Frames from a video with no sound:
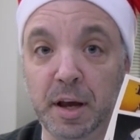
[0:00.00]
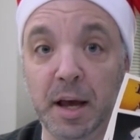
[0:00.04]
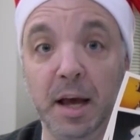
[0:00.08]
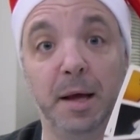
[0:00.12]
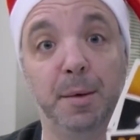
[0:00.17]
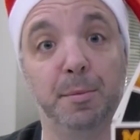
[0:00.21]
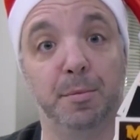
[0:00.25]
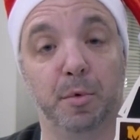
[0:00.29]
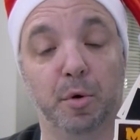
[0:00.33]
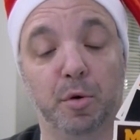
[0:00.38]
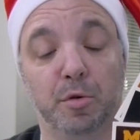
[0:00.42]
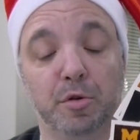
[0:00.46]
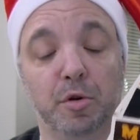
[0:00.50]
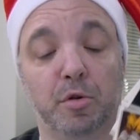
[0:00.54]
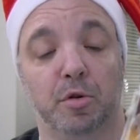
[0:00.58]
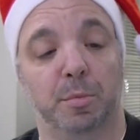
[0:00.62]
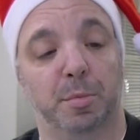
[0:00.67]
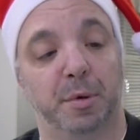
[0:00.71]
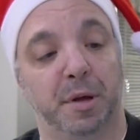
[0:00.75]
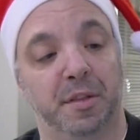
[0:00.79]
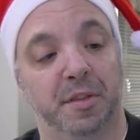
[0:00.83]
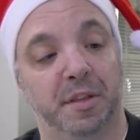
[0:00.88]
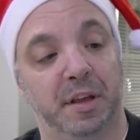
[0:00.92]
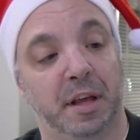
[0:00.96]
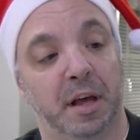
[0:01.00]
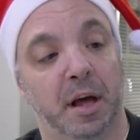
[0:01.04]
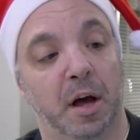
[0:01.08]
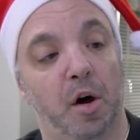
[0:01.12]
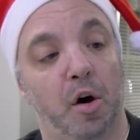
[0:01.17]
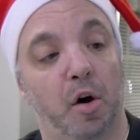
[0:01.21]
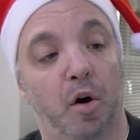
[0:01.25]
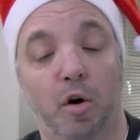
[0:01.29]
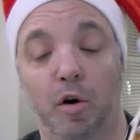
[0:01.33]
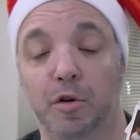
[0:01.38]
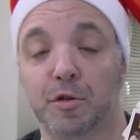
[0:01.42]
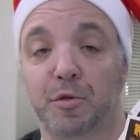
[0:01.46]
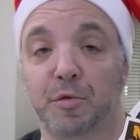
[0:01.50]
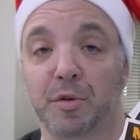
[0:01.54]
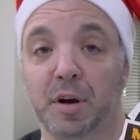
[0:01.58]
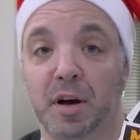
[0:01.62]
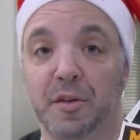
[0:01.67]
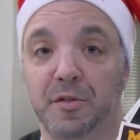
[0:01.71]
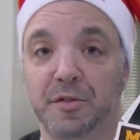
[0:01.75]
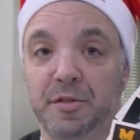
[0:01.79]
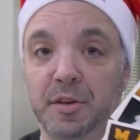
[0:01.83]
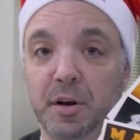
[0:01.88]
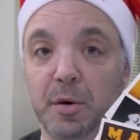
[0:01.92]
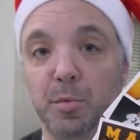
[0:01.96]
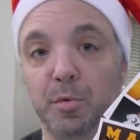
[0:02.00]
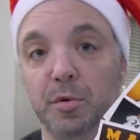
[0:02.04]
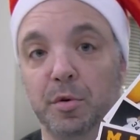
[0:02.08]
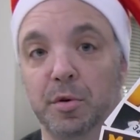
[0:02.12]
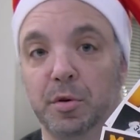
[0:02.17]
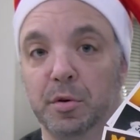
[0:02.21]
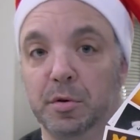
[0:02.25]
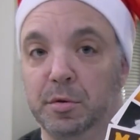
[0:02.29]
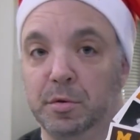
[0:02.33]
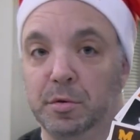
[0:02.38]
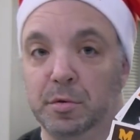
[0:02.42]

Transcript: and more notably the autographs that were